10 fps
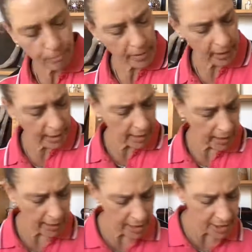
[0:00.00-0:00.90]

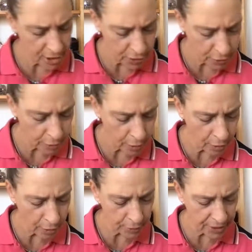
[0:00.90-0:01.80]
It is
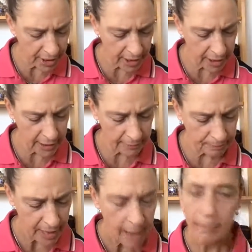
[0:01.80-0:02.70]
called the,
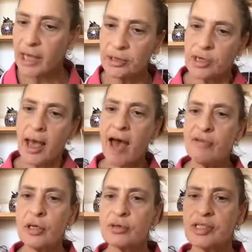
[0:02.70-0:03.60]
but have
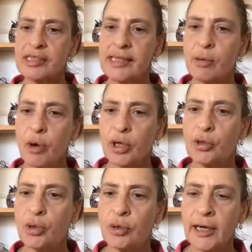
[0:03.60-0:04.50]
a look to see what
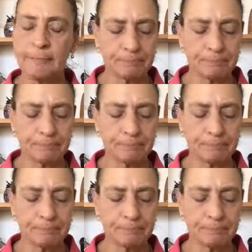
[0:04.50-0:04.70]
your